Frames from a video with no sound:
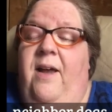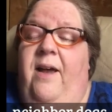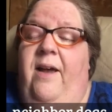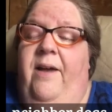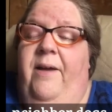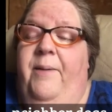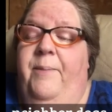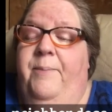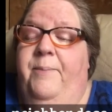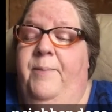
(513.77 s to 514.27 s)

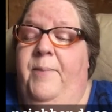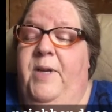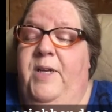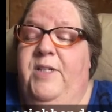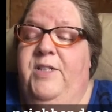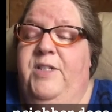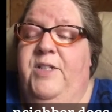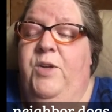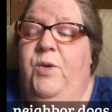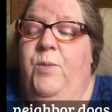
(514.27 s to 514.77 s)
Um,
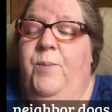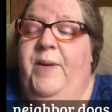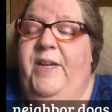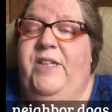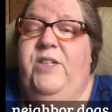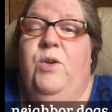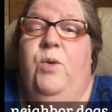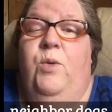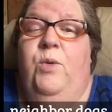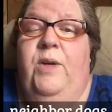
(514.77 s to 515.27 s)
so my
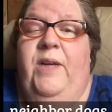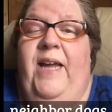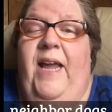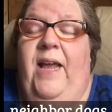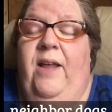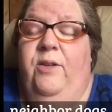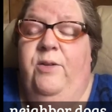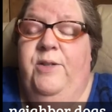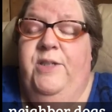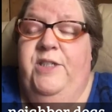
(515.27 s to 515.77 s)
total
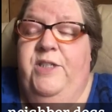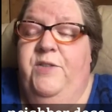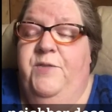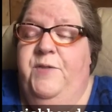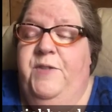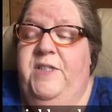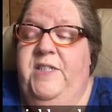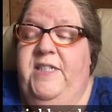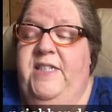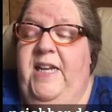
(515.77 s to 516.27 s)
calories
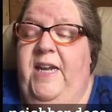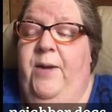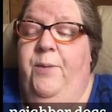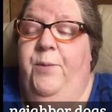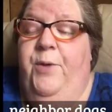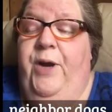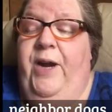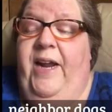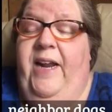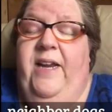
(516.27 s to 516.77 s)
for the day
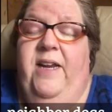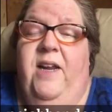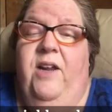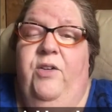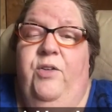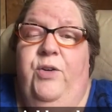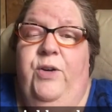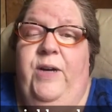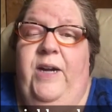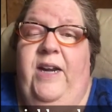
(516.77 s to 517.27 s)
were
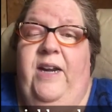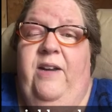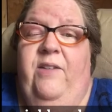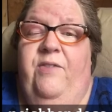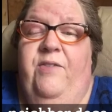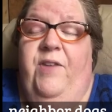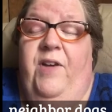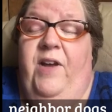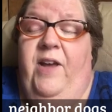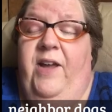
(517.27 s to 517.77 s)

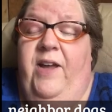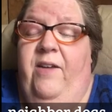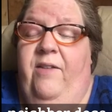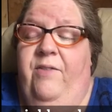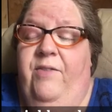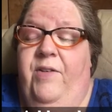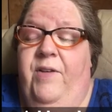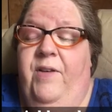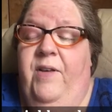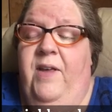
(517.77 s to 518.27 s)
885.